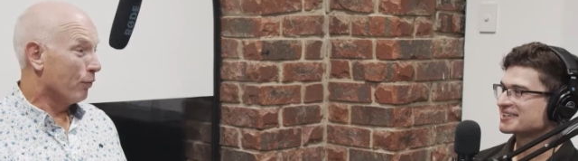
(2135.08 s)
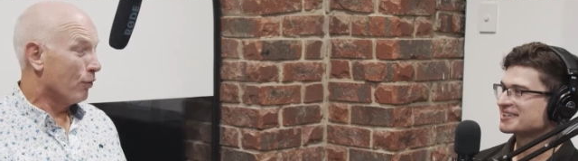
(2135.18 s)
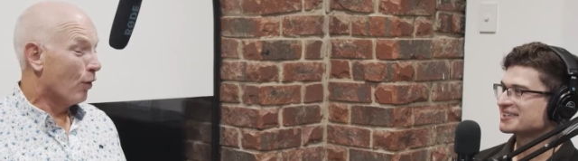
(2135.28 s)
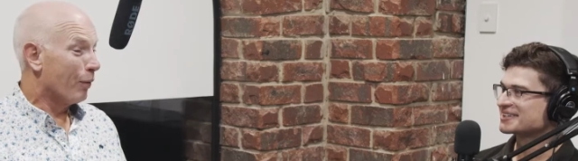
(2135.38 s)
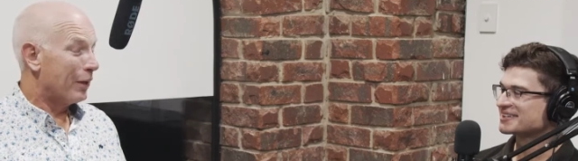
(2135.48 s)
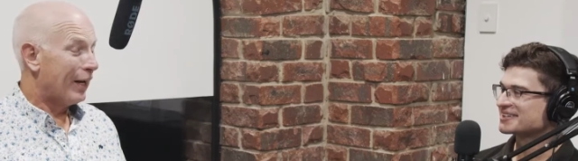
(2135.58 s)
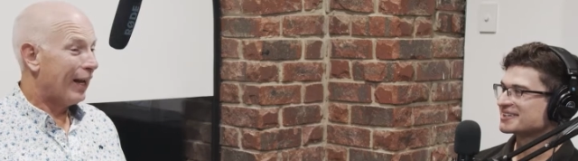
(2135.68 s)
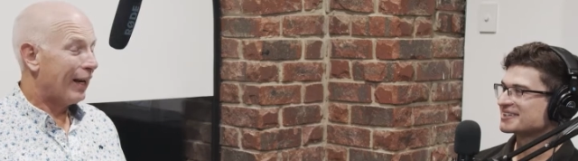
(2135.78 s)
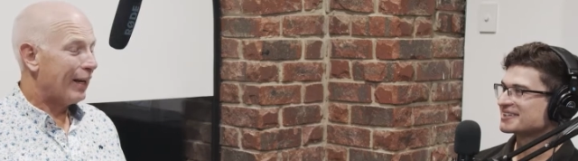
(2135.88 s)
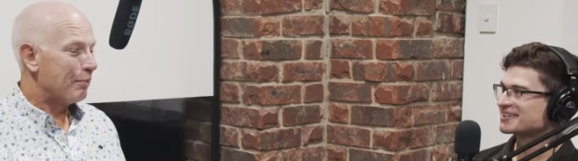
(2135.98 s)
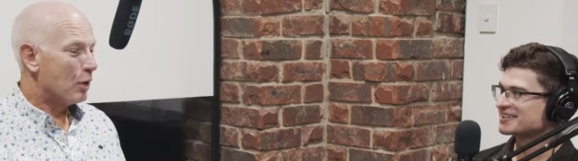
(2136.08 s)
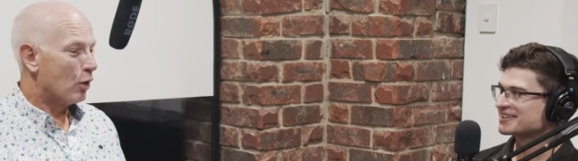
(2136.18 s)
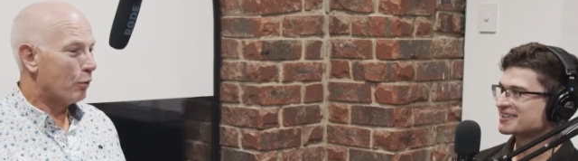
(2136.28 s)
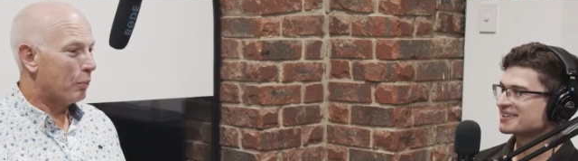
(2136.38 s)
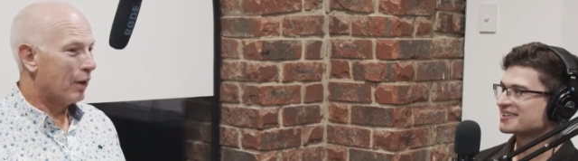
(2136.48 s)
Speaker 1: the farm and had a
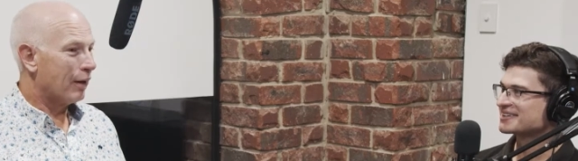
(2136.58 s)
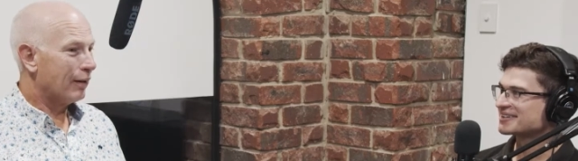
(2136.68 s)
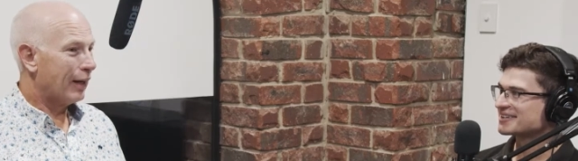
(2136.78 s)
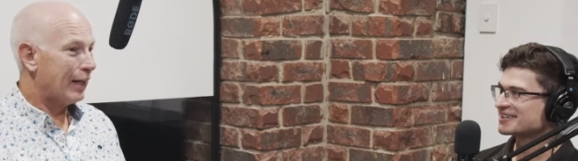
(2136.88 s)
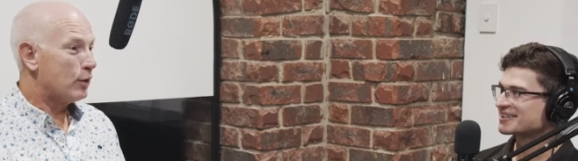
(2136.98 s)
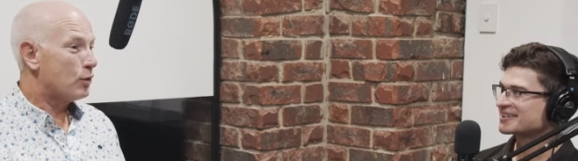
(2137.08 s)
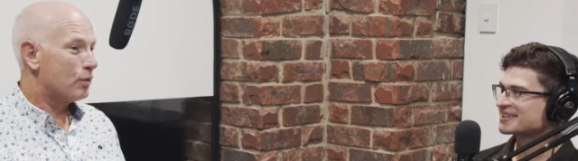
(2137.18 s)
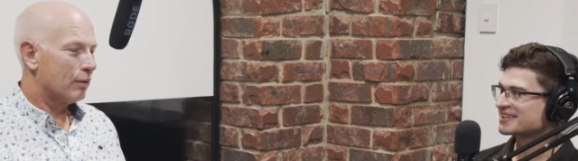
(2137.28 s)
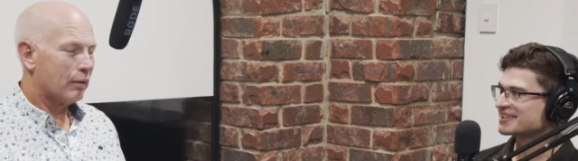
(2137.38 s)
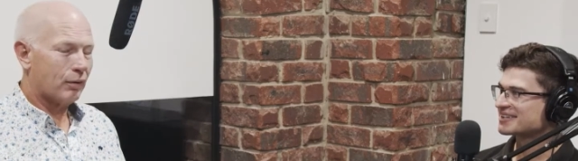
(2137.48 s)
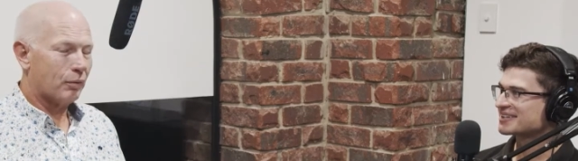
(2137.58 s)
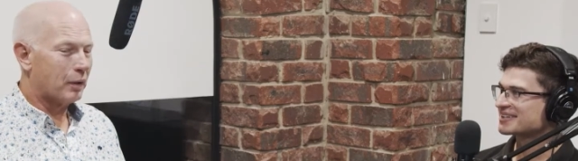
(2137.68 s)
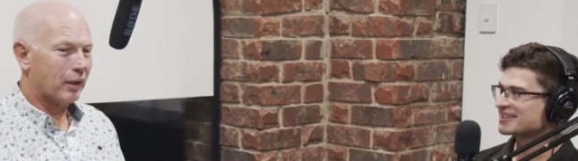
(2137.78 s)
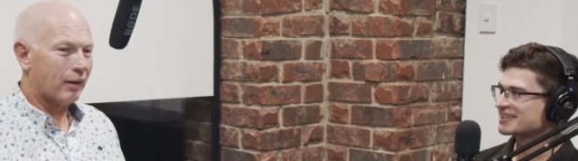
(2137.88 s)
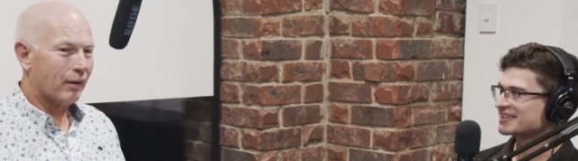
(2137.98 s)
motorbike age. Oh
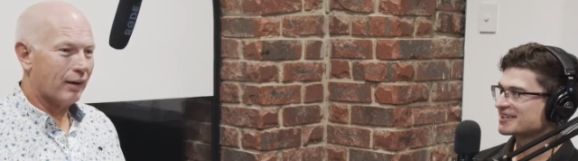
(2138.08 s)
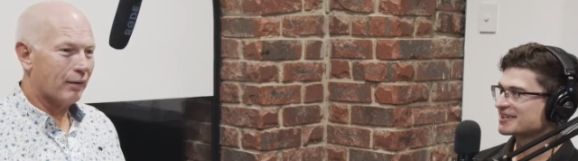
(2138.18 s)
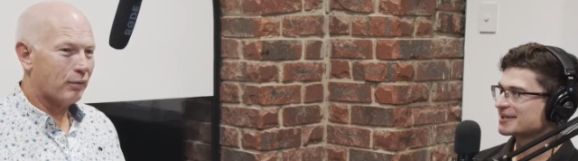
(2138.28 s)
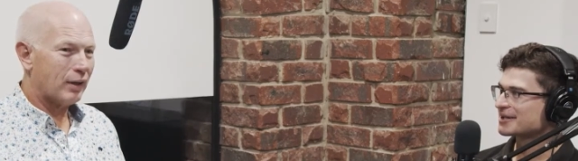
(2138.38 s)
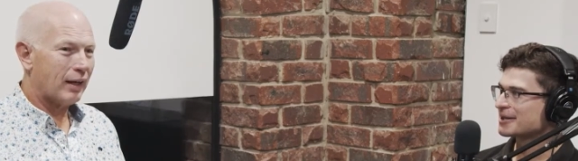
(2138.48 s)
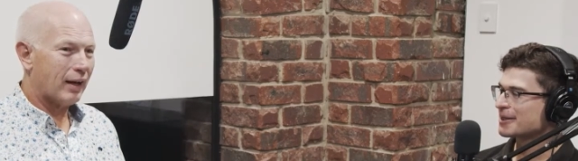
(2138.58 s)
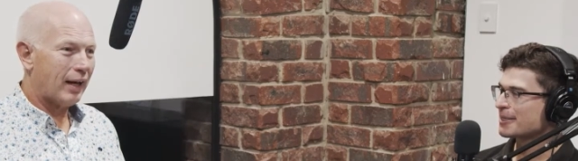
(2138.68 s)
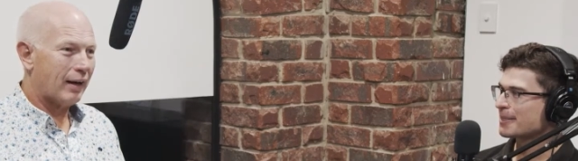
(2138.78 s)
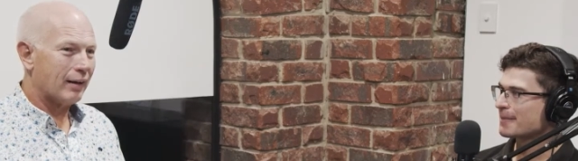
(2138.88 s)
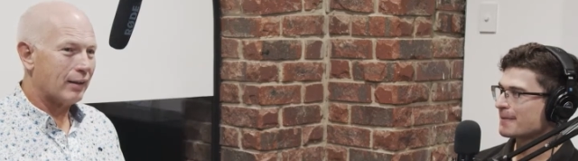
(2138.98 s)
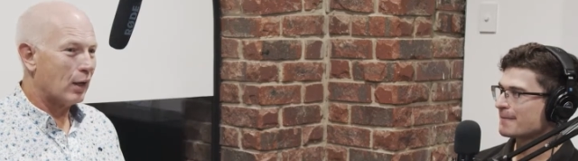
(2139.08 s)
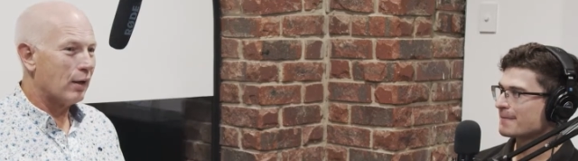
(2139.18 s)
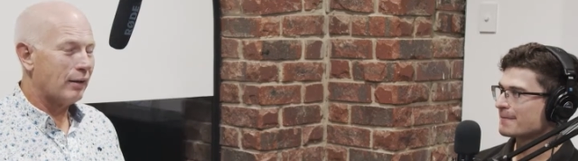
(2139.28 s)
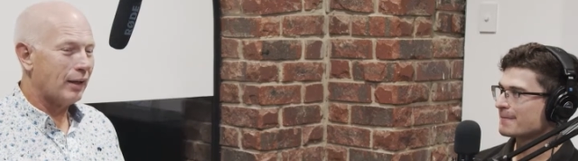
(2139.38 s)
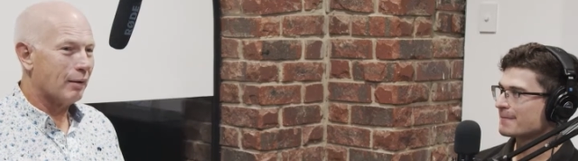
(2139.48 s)
my God, I think I had a
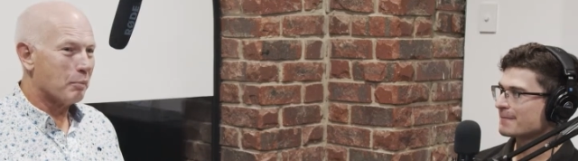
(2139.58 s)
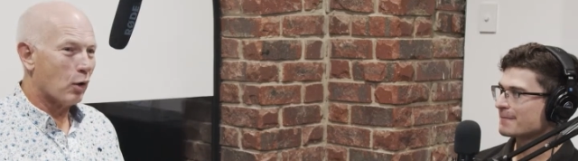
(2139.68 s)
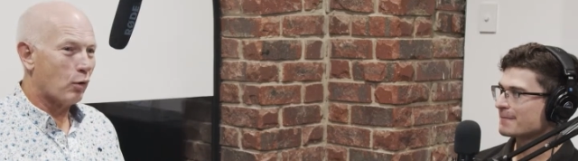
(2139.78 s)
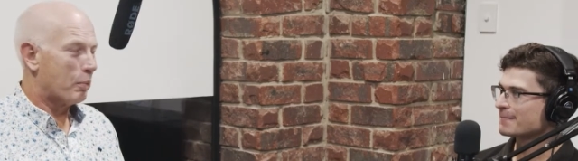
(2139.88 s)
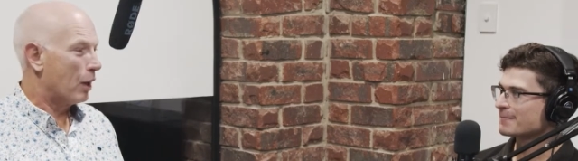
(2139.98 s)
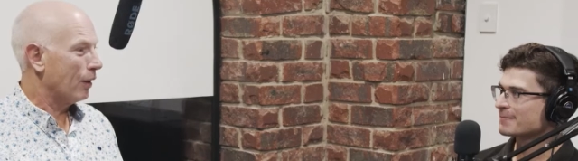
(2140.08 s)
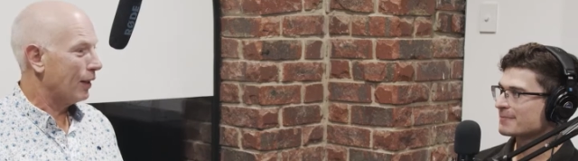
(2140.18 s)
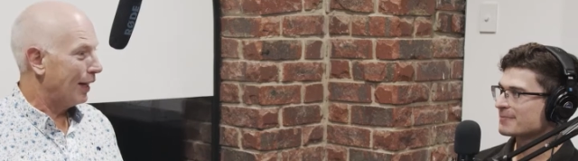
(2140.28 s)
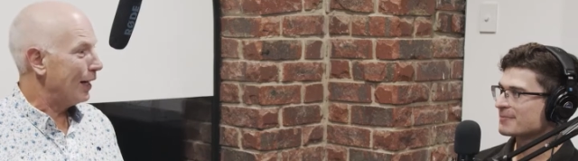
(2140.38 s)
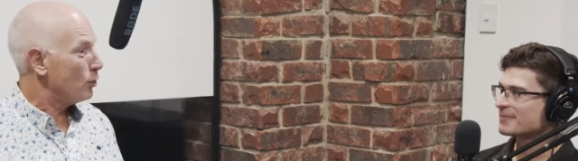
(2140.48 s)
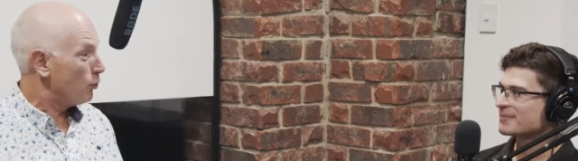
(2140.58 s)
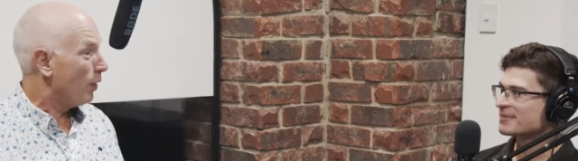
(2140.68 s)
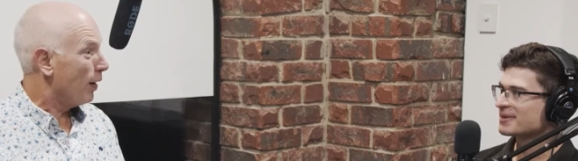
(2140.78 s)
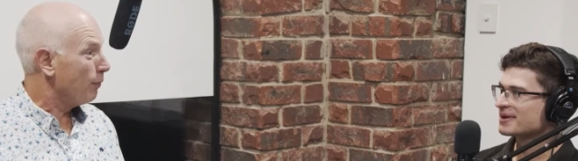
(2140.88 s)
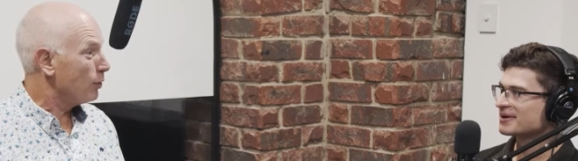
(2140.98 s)
gun and a motorbike at age
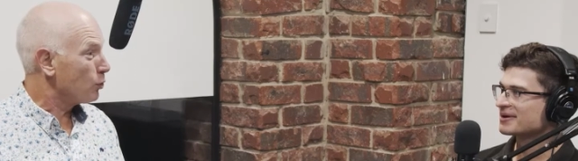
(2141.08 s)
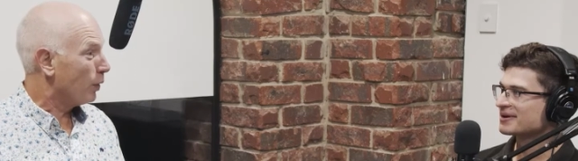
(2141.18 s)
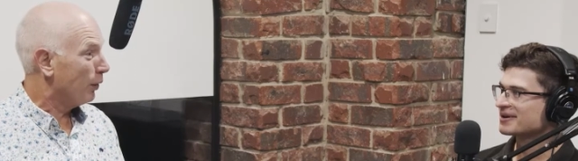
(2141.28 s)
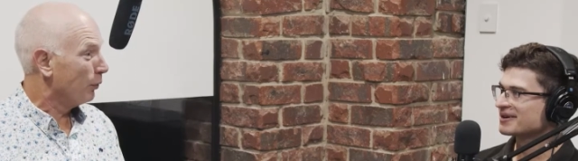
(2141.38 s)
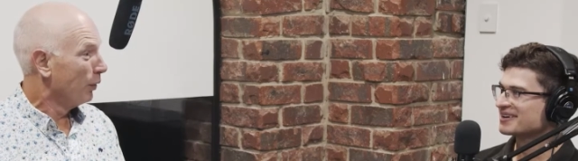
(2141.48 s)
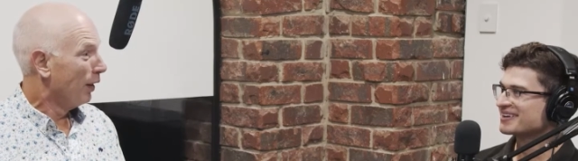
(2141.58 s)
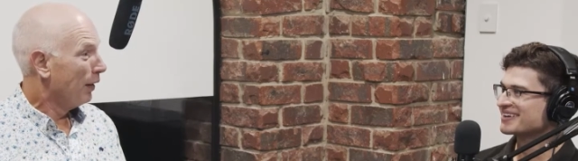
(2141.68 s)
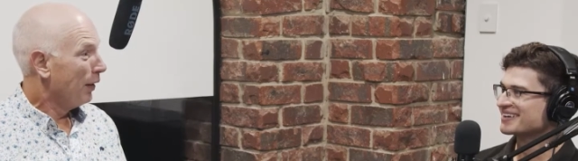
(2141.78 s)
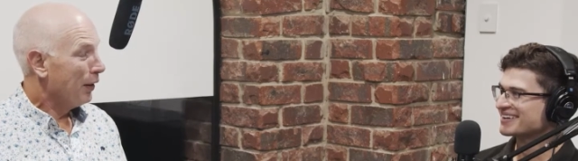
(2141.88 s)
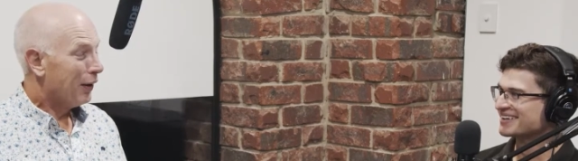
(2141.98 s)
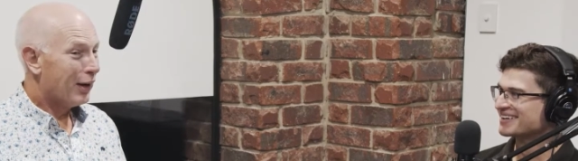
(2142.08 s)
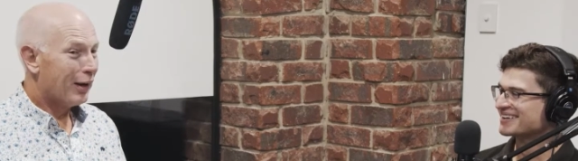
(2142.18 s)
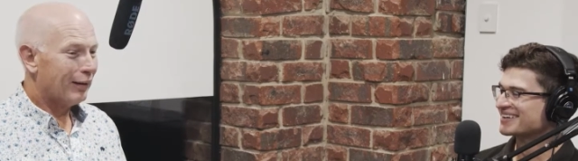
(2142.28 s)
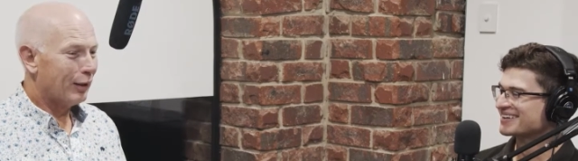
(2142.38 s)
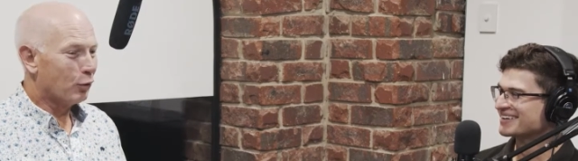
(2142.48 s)
five as well
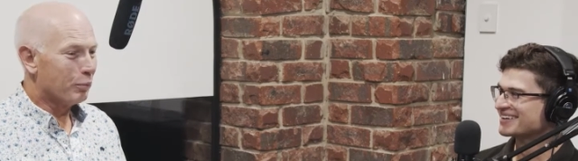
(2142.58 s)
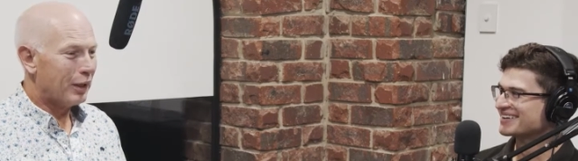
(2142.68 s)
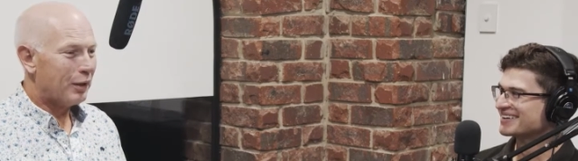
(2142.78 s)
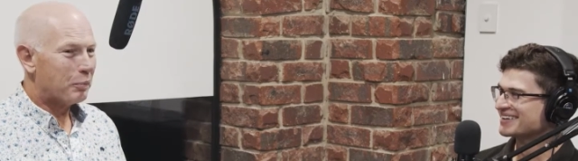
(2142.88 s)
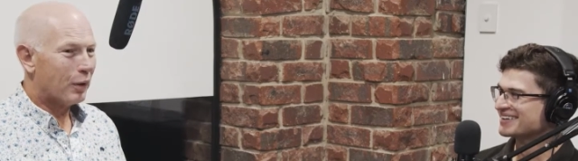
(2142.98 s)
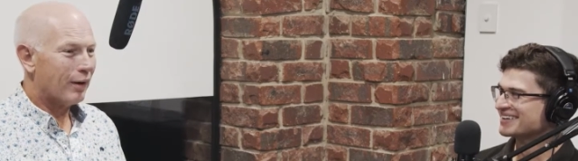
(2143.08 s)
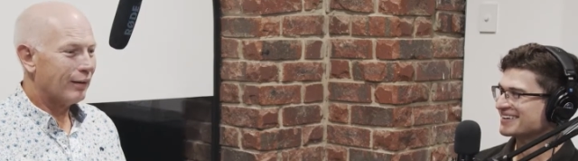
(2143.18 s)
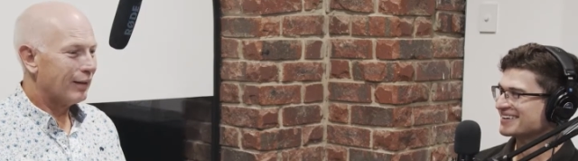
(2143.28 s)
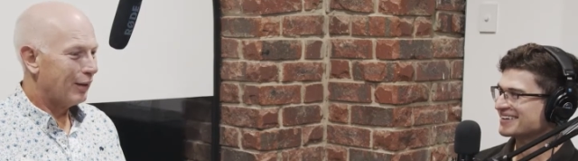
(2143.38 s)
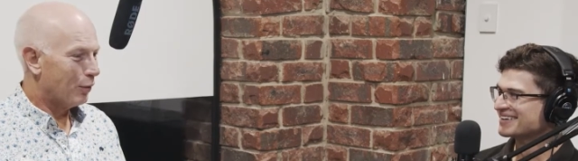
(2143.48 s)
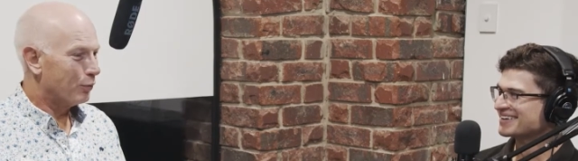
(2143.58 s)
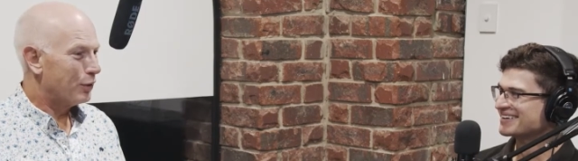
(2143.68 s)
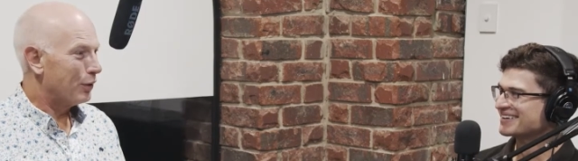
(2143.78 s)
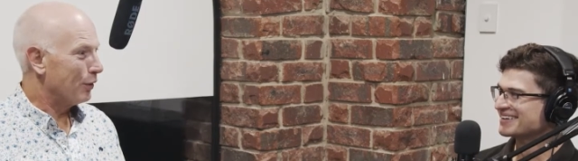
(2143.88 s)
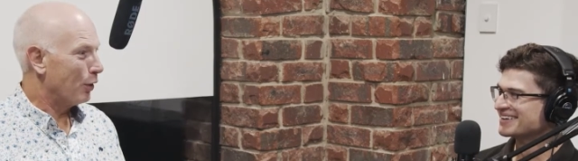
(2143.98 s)
uh, little mini bike, then
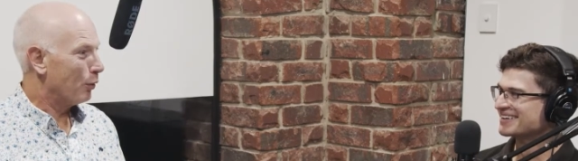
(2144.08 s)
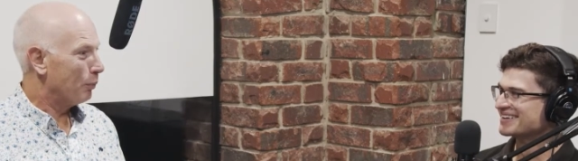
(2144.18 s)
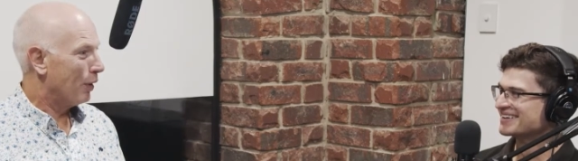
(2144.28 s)
onto the dirt